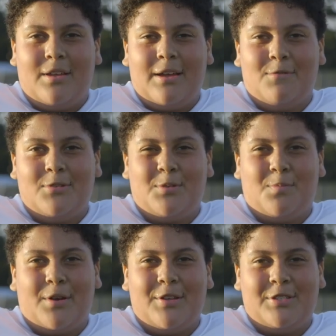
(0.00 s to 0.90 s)
I was
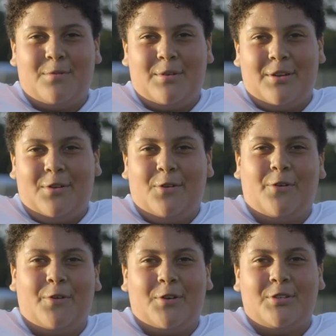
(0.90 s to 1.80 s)
surprised that we had a
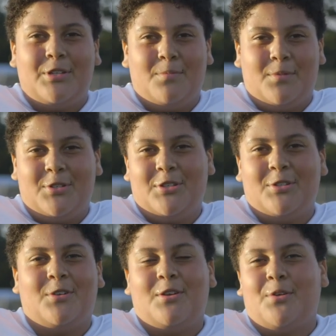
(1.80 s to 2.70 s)
girl on our team, but she
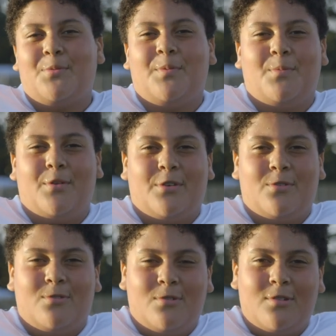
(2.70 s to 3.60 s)
turned out to be pretty
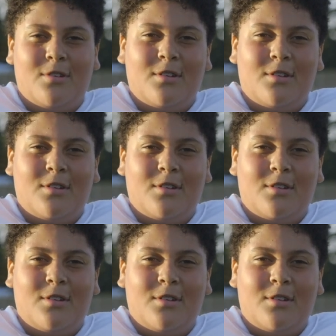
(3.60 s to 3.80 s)
cool.